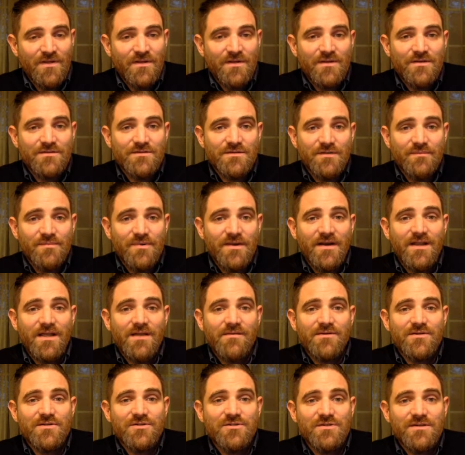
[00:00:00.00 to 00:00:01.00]
So depending
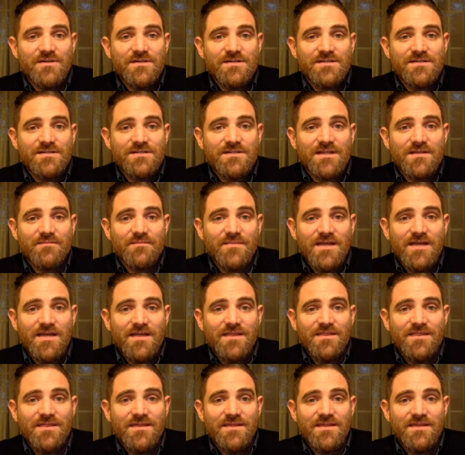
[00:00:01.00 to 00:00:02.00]
on what choices they
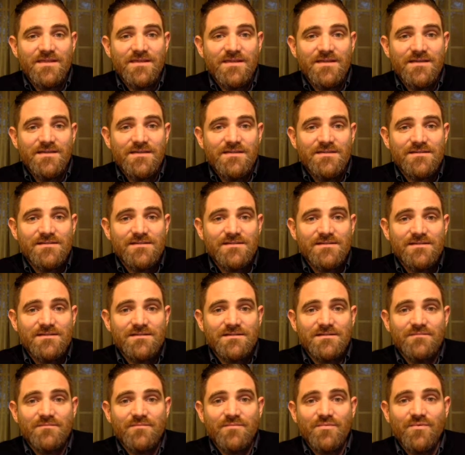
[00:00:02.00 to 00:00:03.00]
make, these
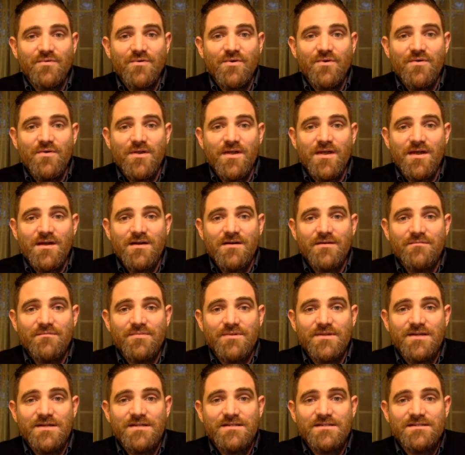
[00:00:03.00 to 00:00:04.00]
pronoun
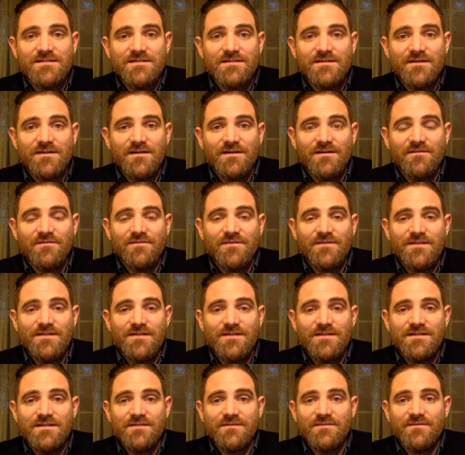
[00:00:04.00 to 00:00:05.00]
places are going to fill
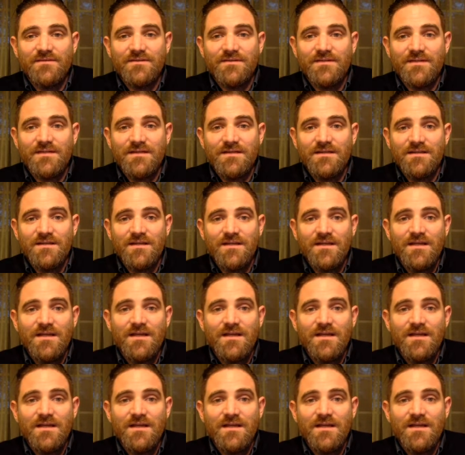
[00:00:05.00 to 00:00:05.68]
in differently.